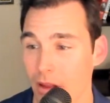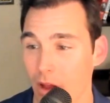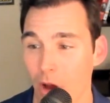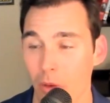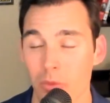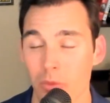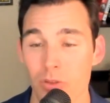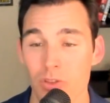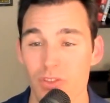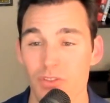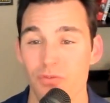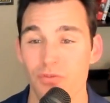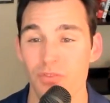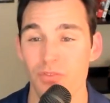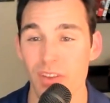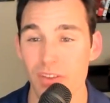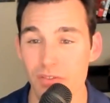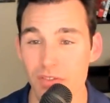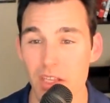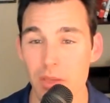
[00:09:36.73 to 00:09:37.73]
almost
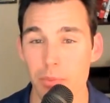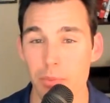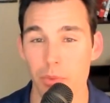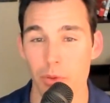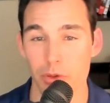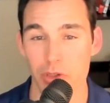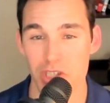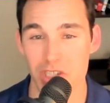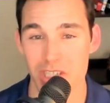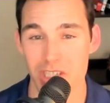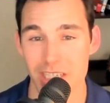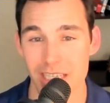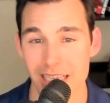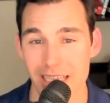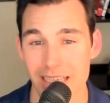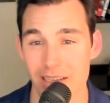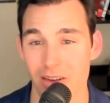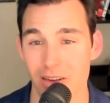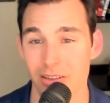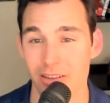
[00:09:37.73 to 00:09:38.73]

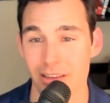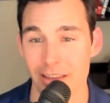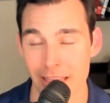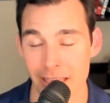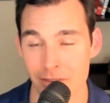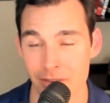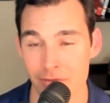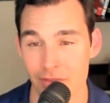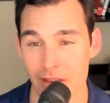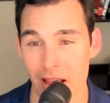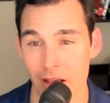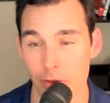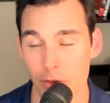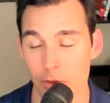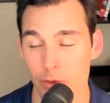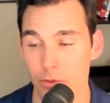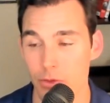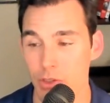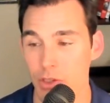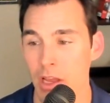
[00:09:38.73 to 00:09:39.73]
50% on land
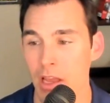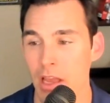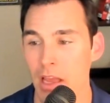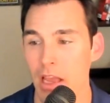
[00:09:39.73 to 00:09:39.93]
values